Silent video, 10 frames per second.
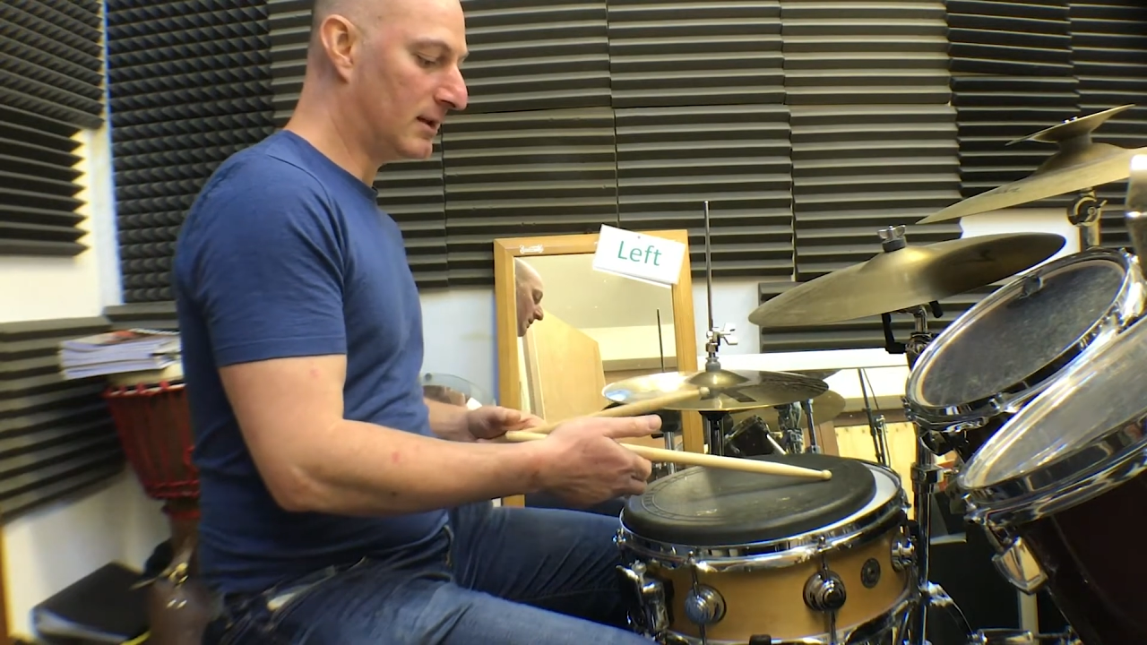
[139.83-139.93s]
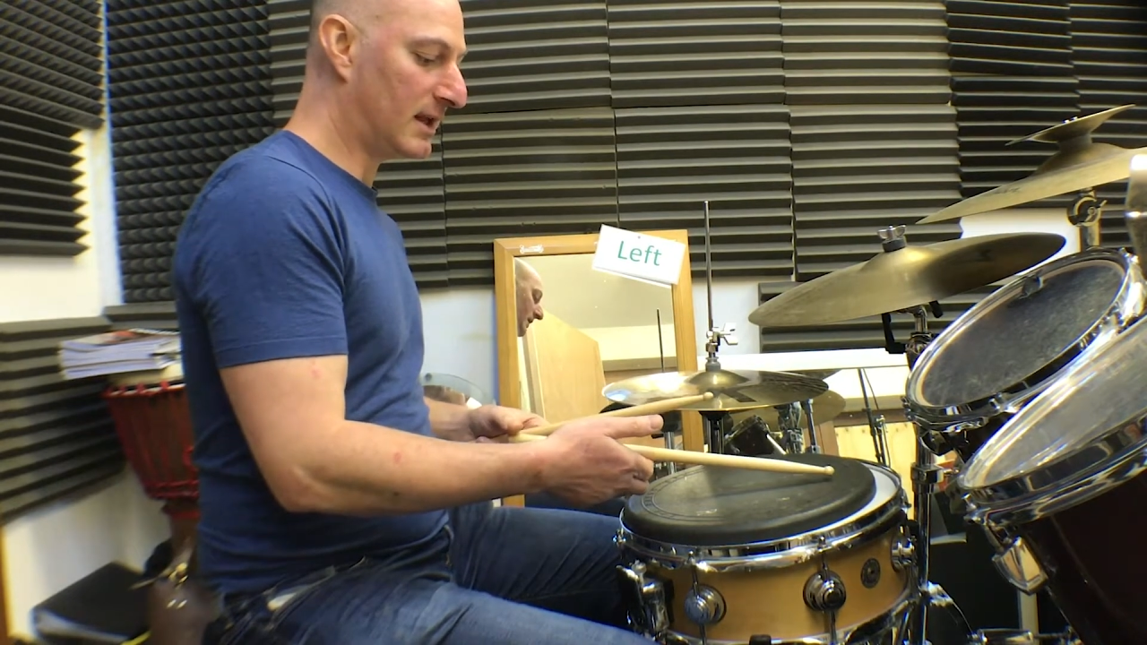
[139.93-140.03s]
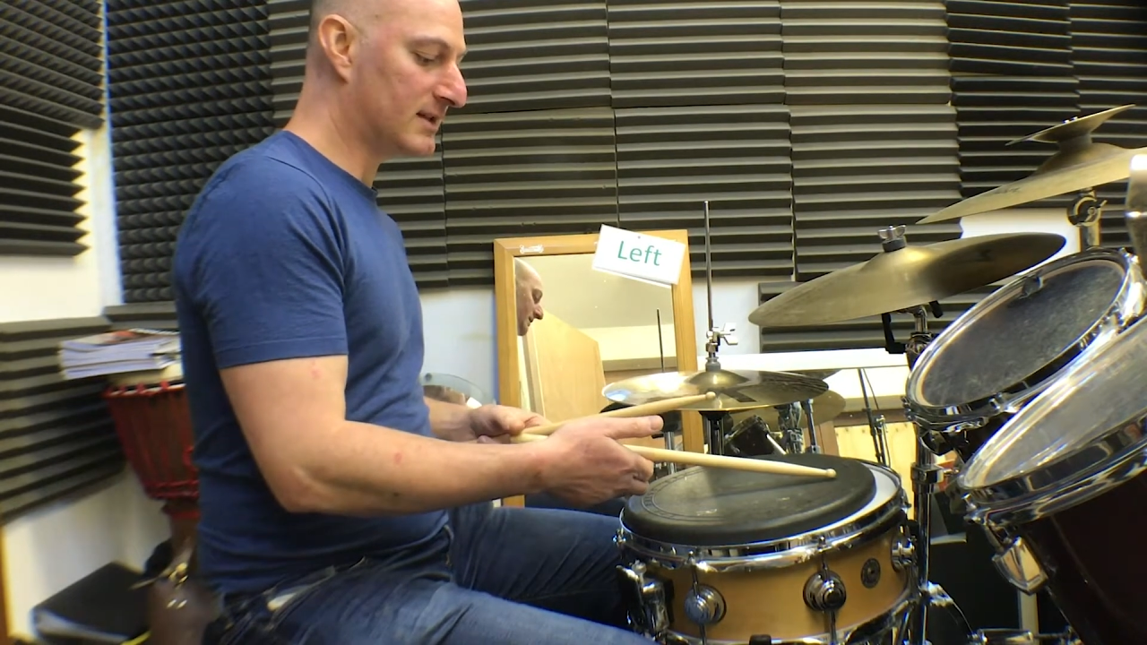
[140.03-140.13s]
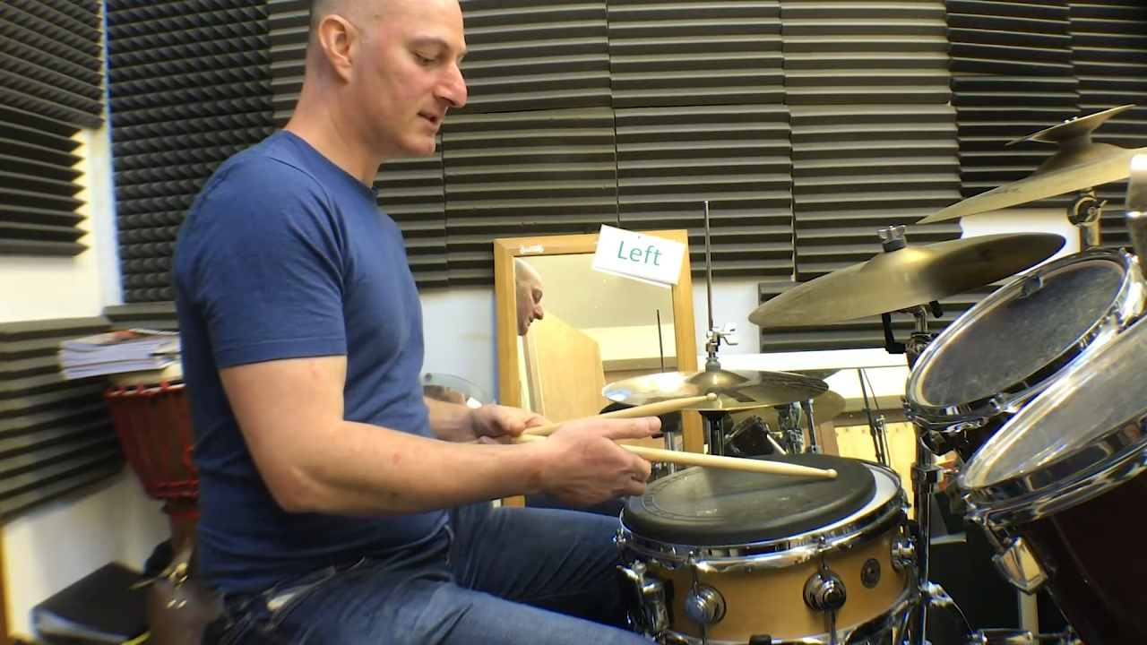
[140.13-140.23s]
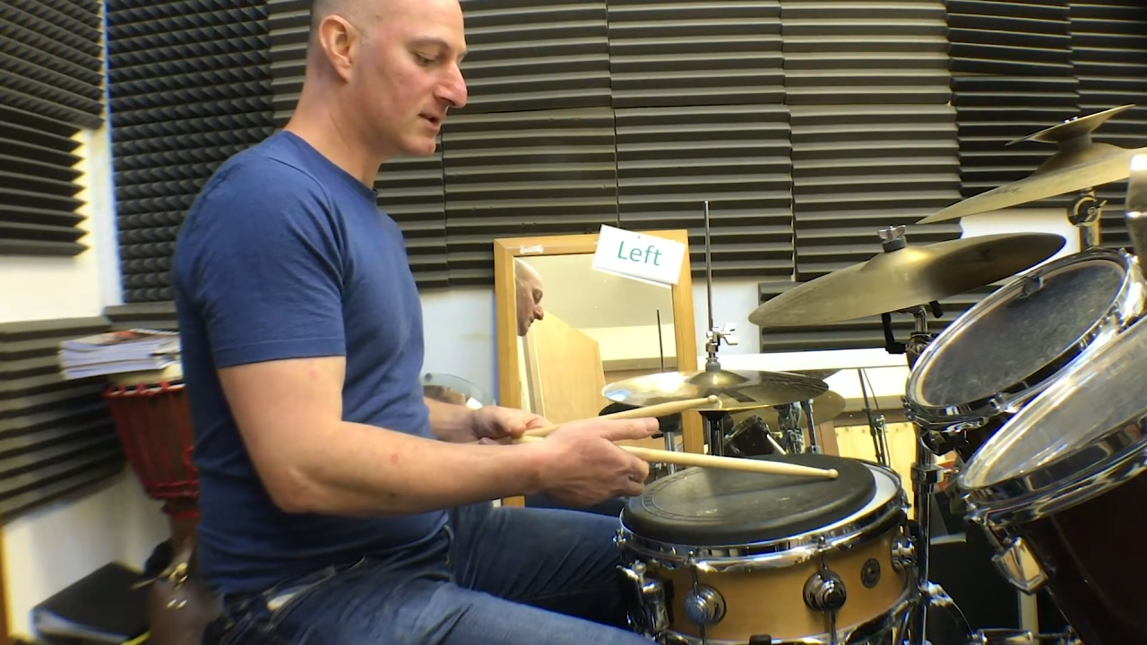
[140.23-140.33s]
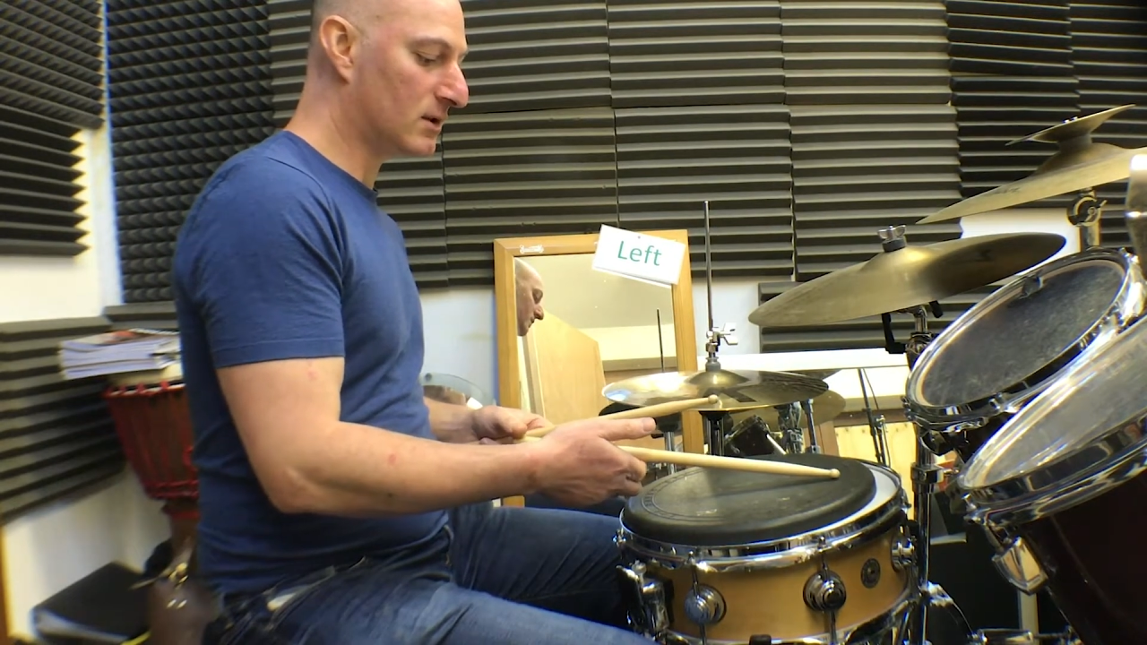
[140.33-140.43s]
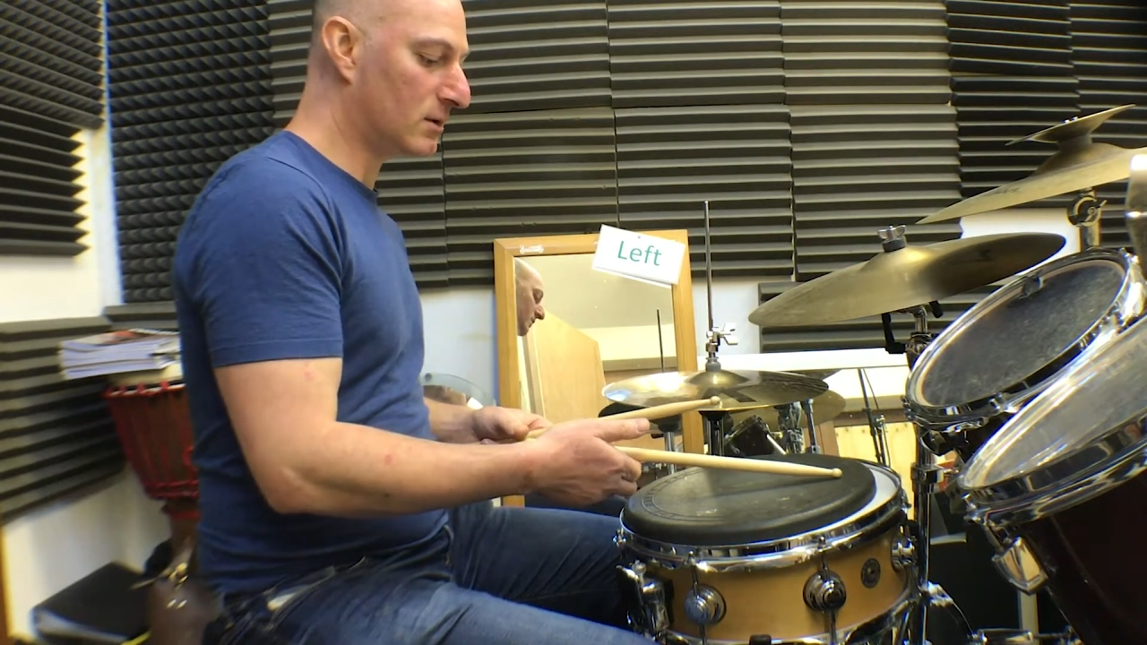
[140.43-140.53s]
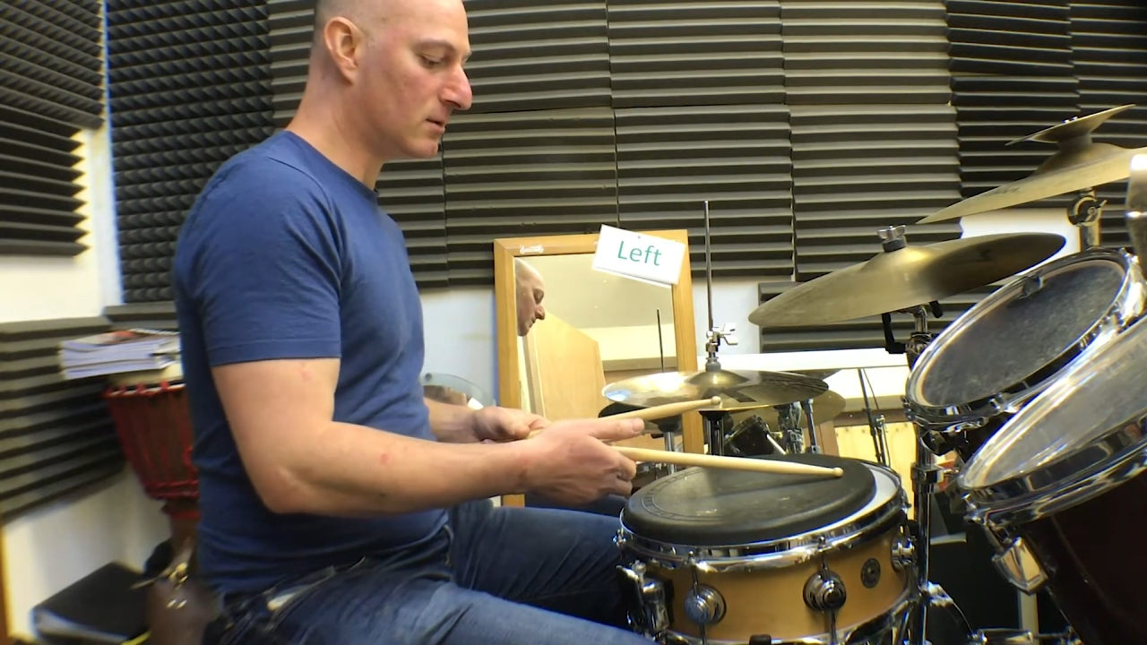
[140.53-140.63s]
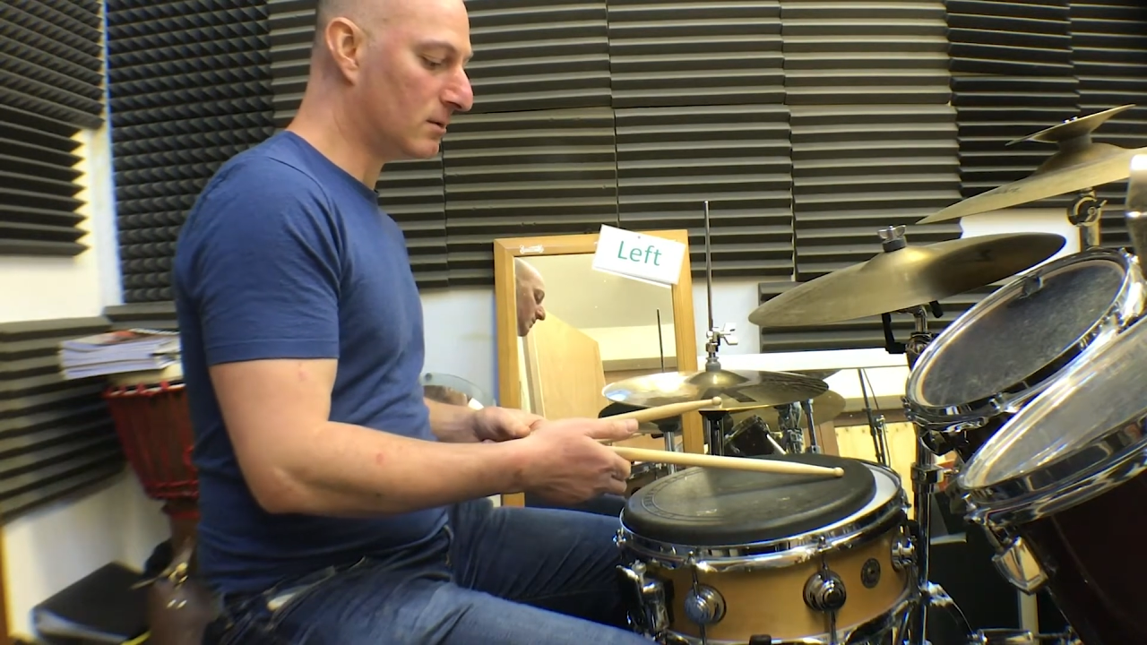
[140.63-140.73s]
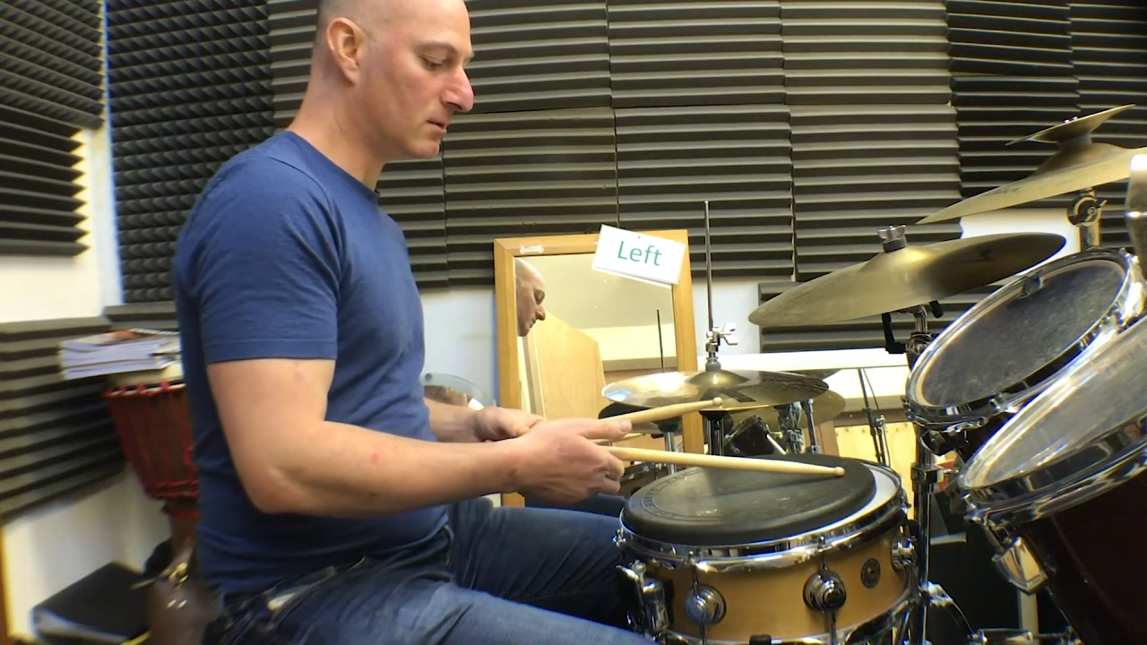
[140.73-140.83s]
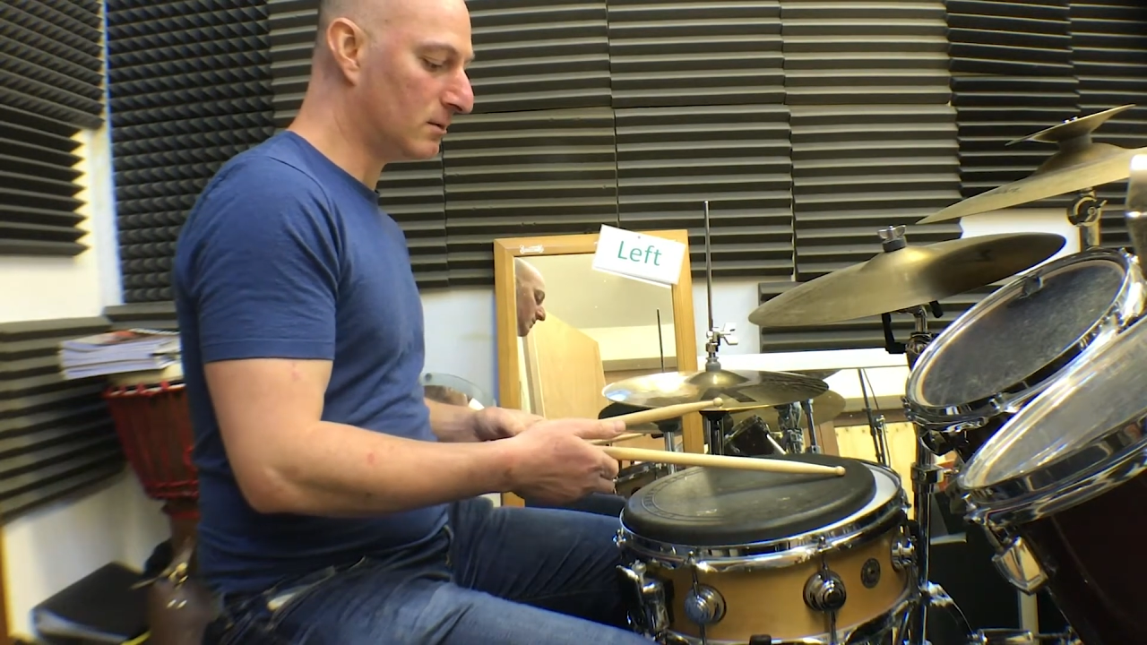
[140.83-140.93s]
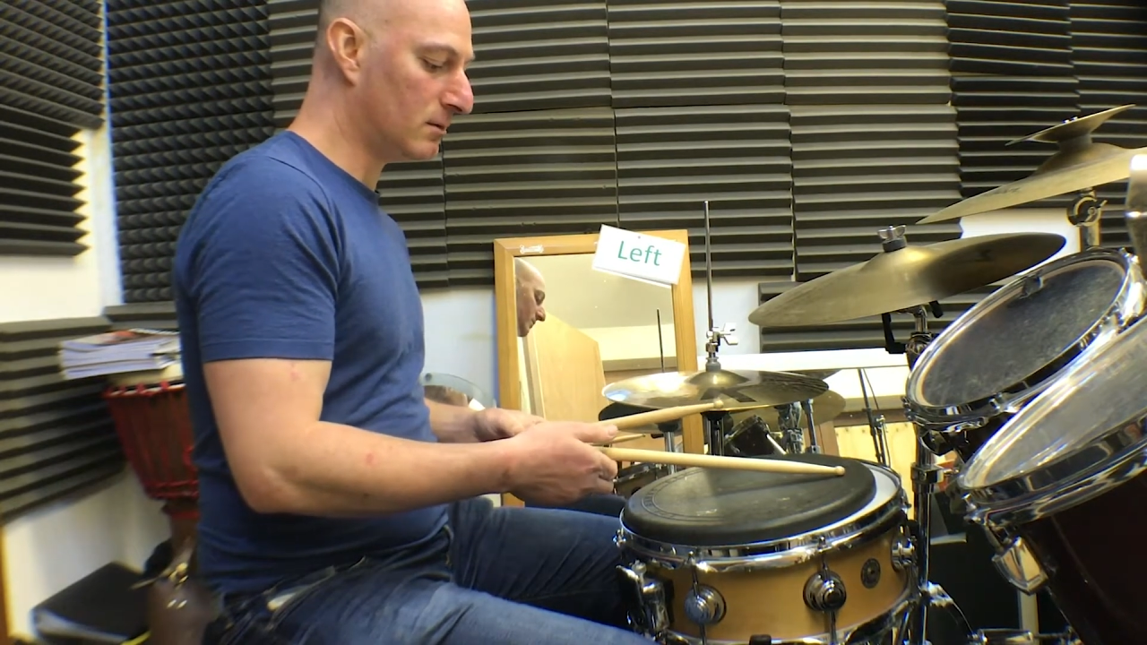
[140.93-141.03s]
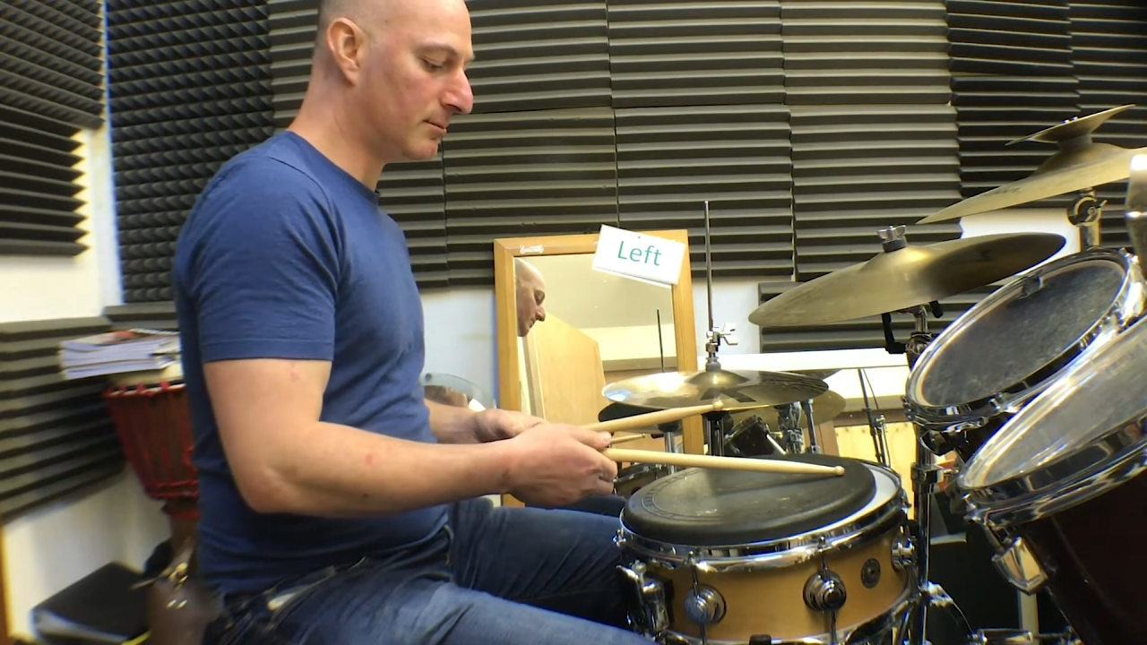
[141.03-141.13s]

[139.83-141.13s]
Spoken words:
That's too